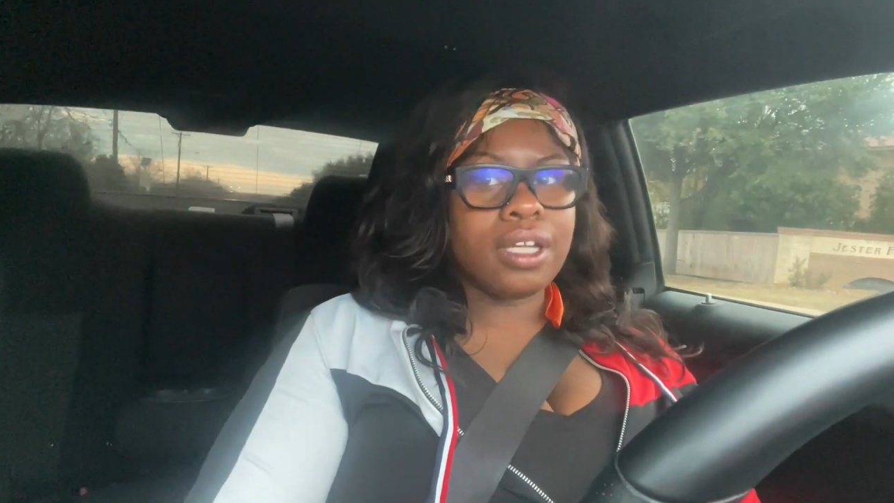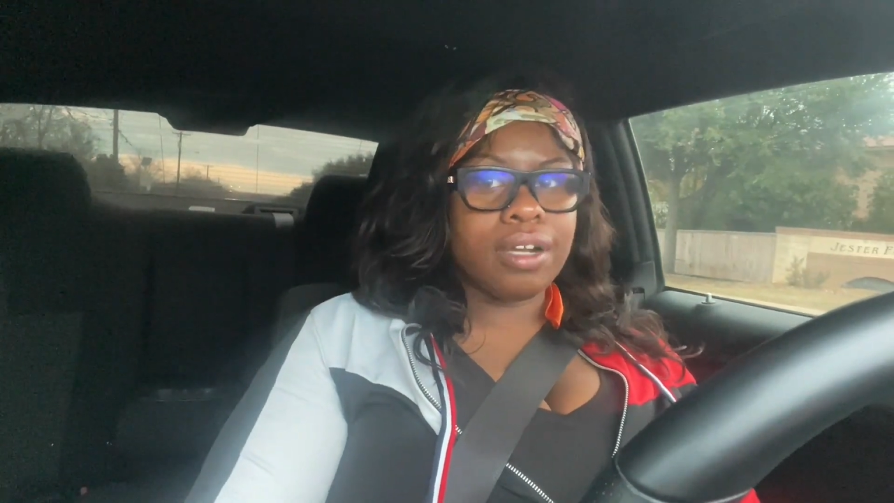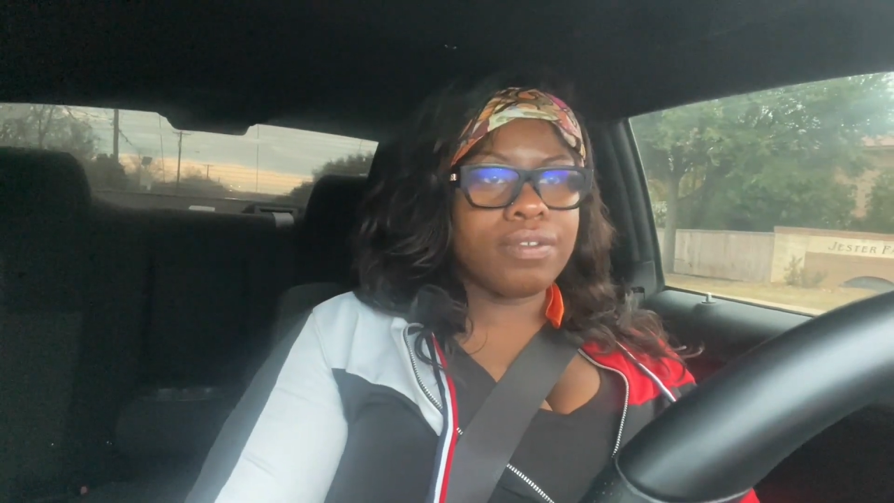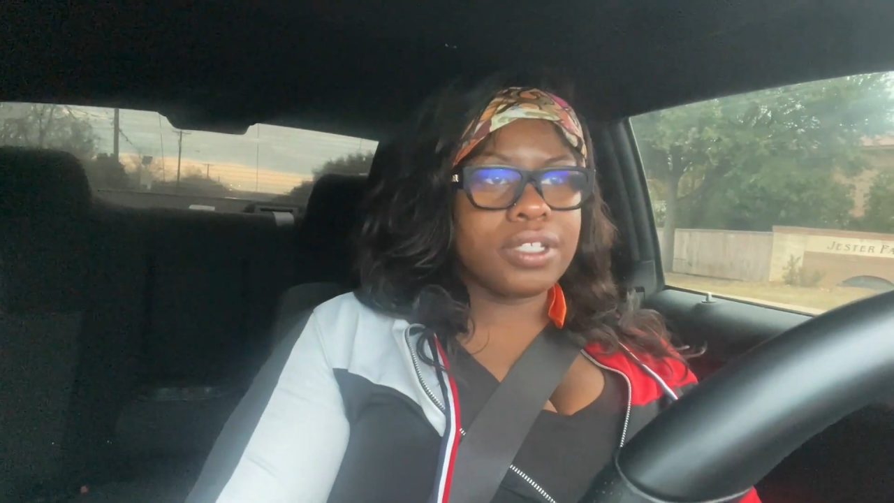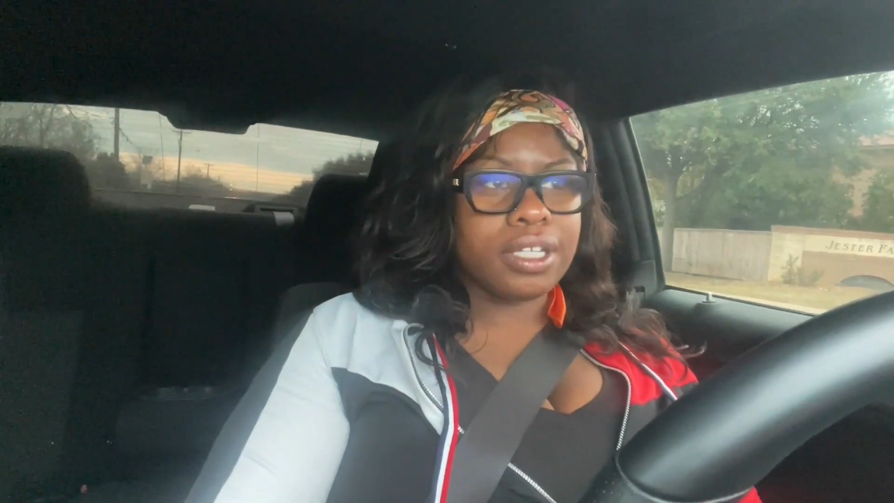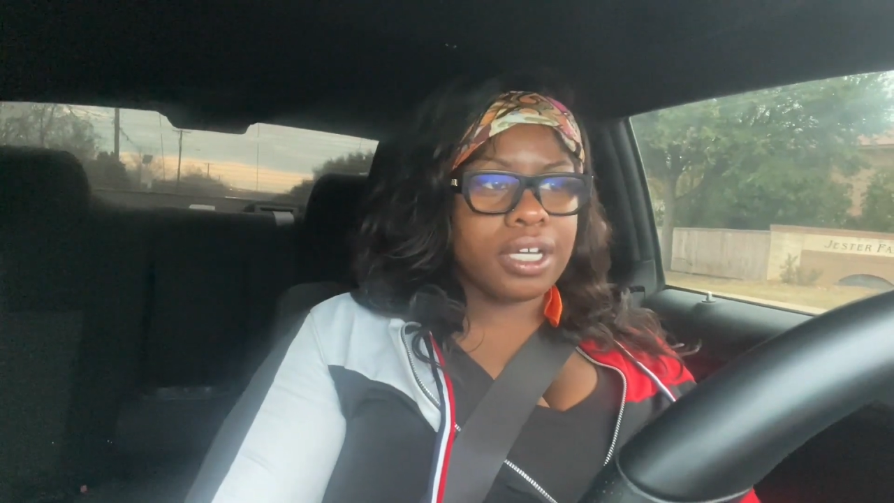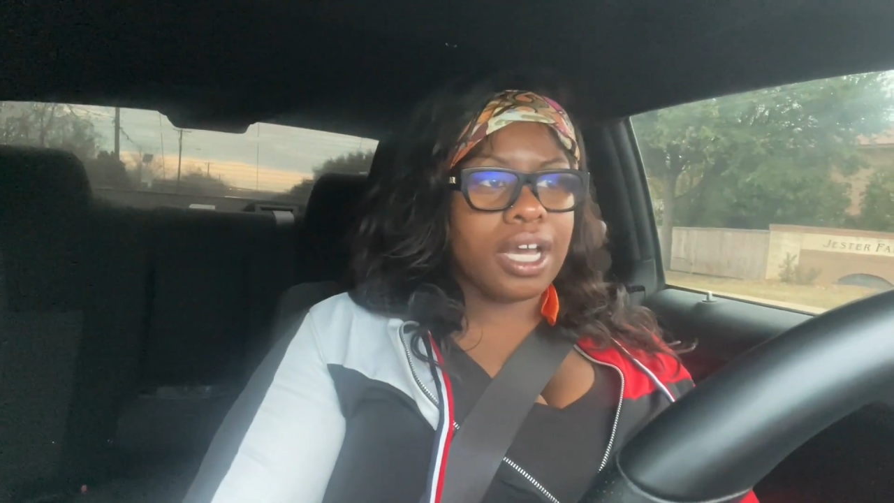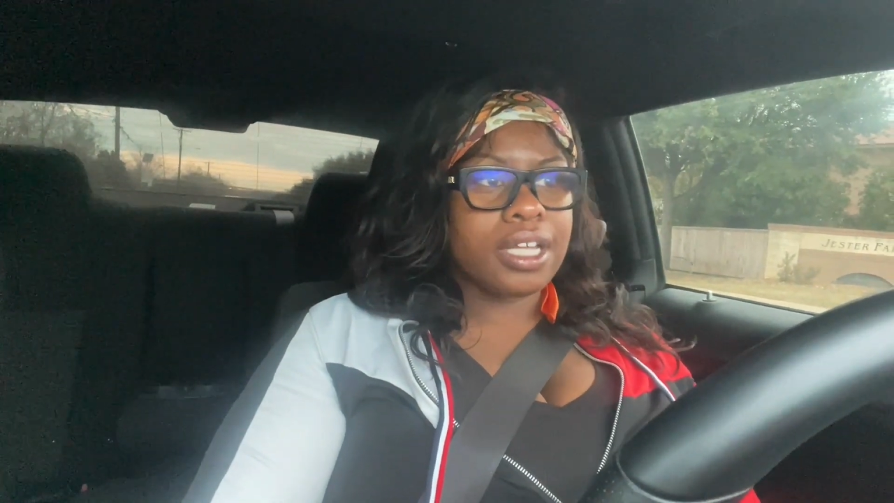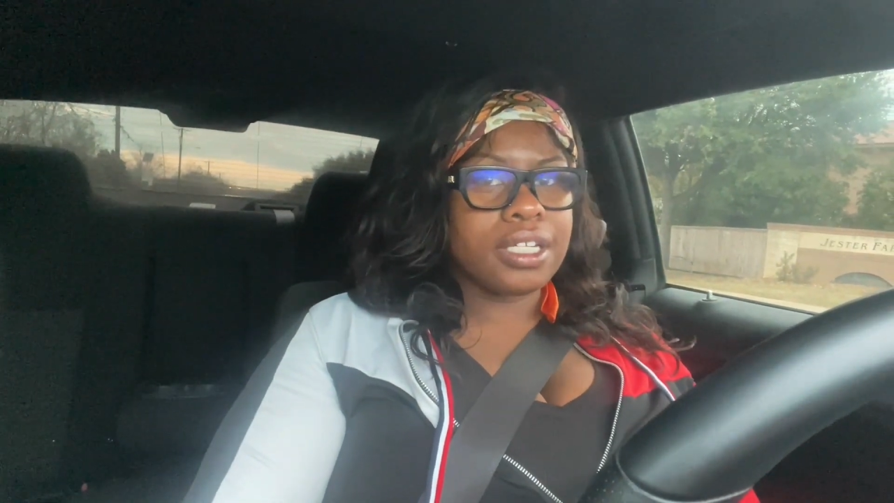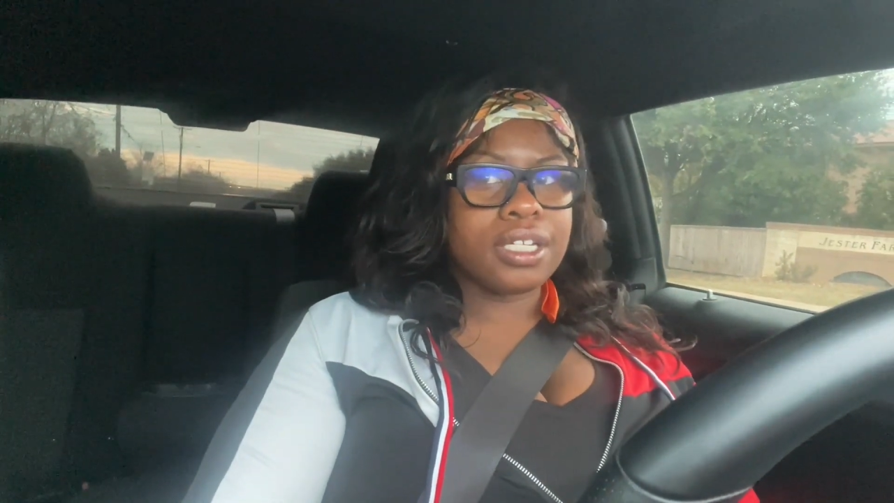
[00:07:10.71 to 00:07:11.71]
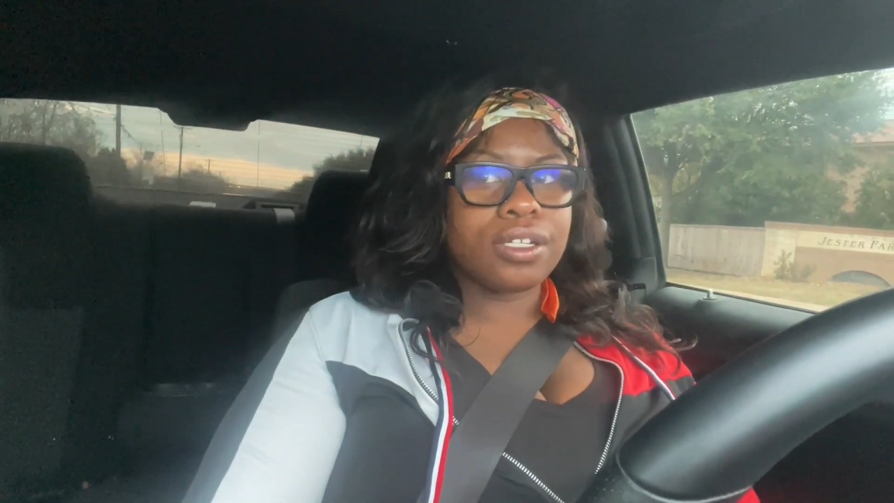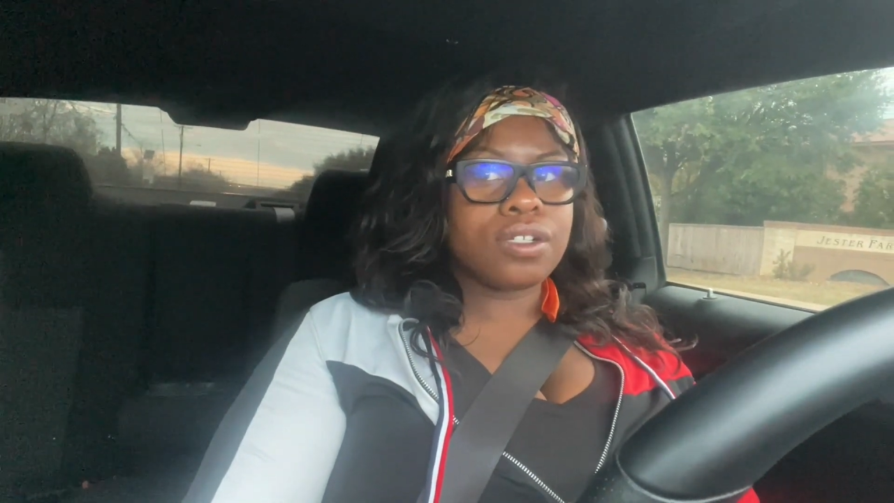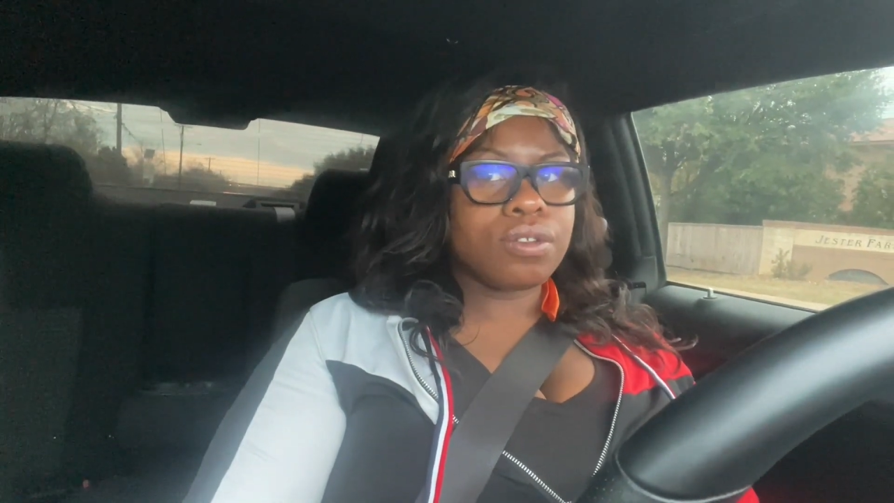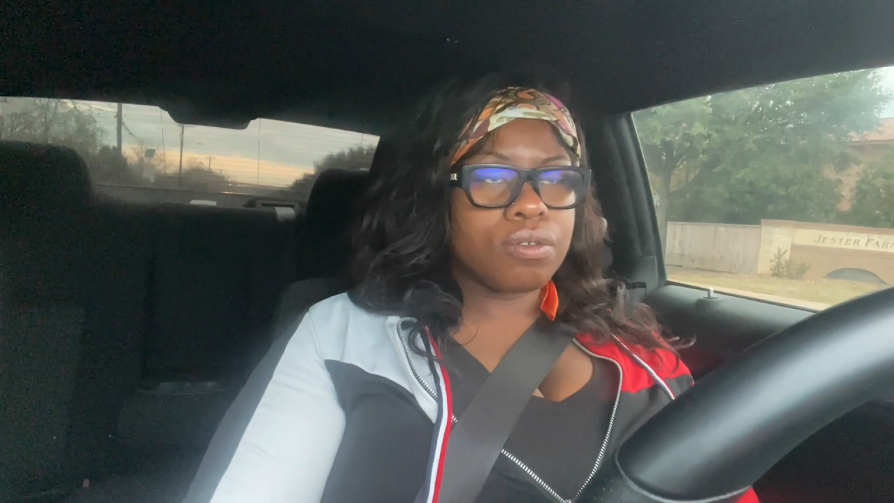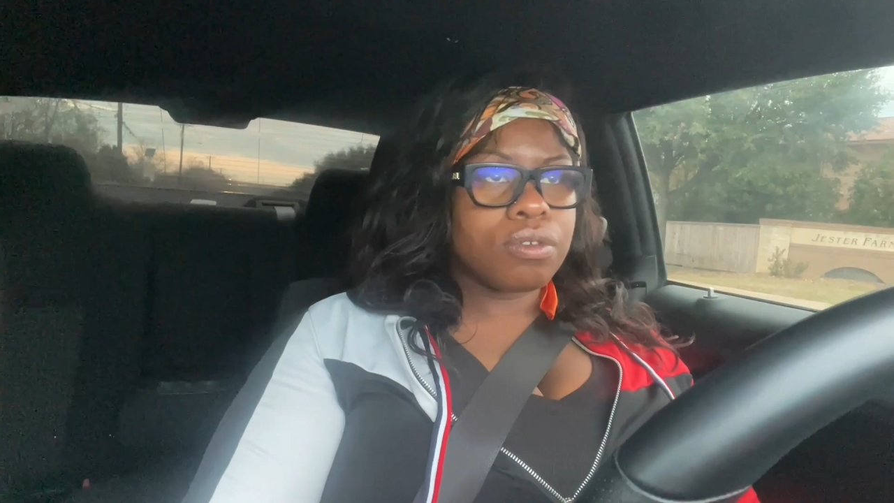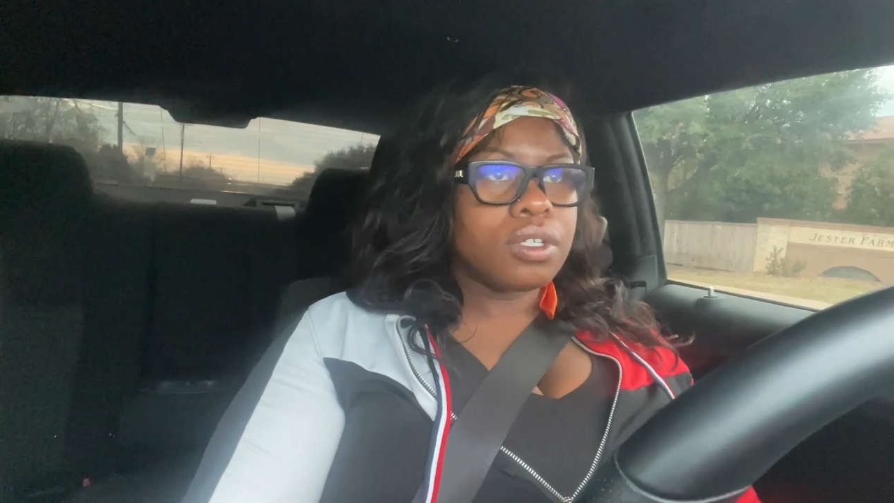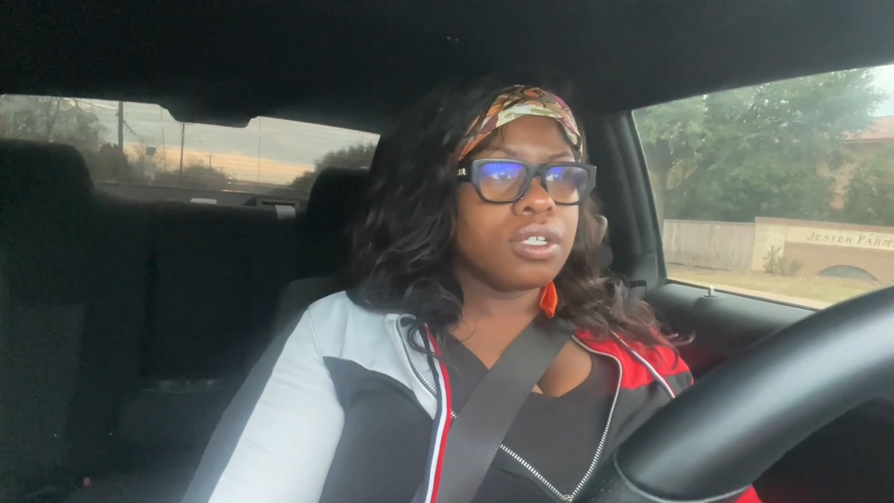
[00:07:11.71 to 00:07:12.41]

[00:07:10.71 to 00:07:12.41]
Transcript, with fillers: everything I needed to